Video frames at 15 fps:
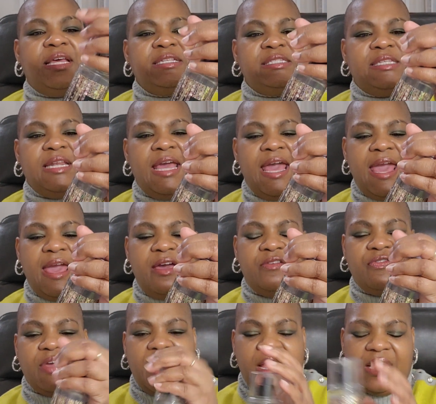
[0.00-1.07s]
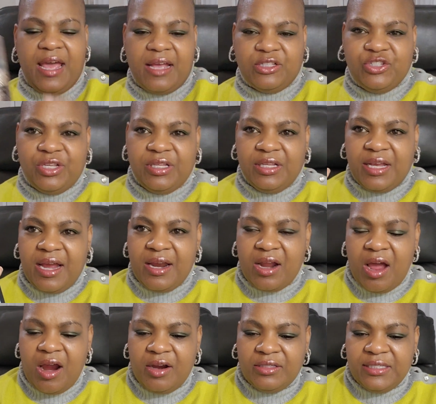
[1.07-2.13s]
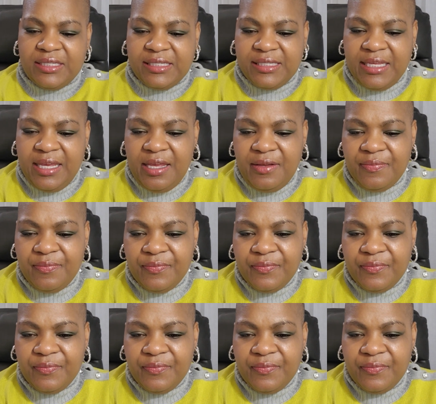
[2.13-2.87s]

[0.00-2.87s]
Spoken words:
less than half. Kind of hard to see.